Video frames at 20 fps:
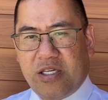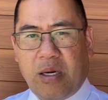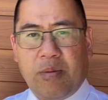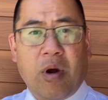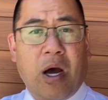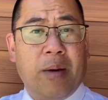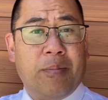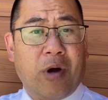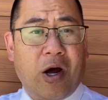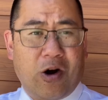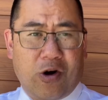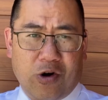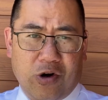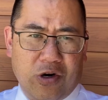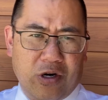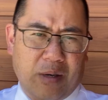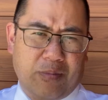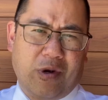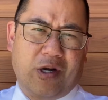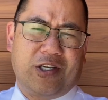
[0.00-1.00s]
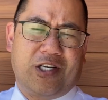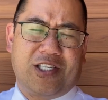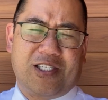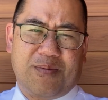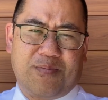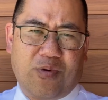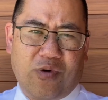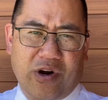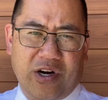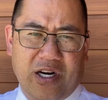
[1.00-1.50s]
I'm, I'm not hurt. I'm not
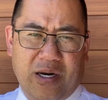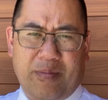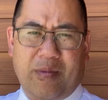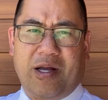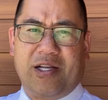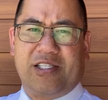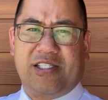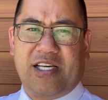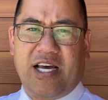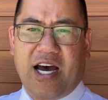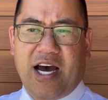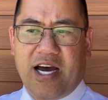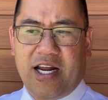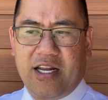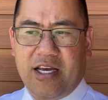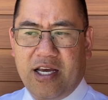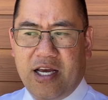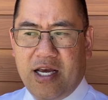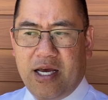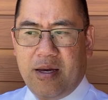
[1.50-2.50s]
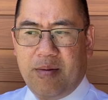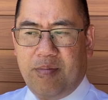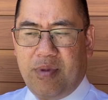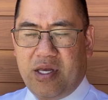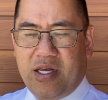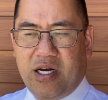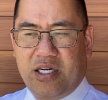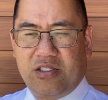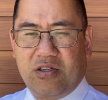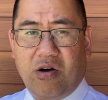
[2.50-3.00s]
disappointed. I'm not sad
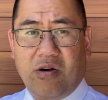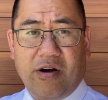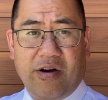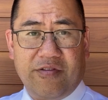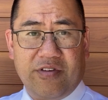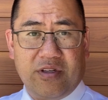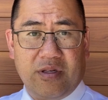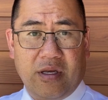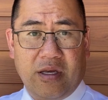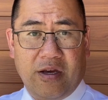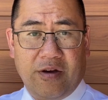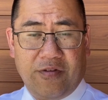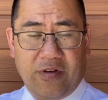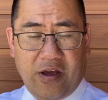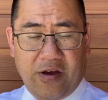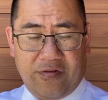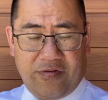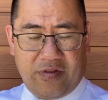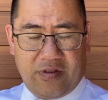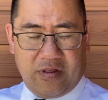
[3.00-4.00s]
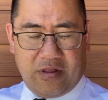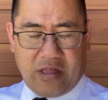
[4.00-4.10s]
because if, if,